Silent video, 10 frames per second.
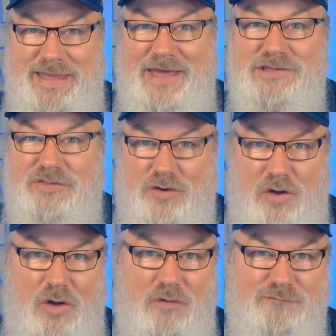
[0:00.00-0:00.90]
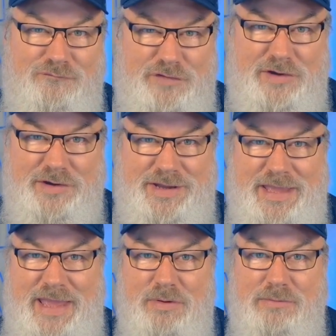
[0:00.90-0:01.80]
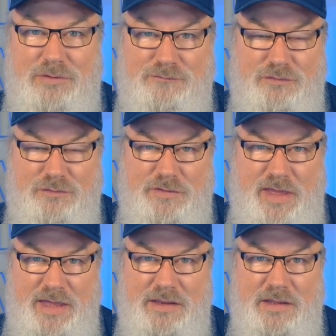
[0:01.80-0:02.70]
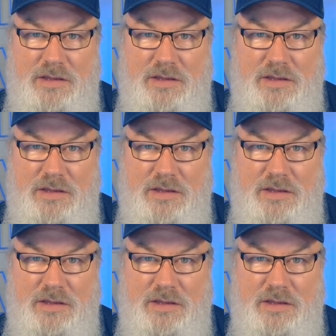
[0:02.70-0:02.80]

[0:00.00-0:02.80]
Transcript: Yes, they're all very capable of doing that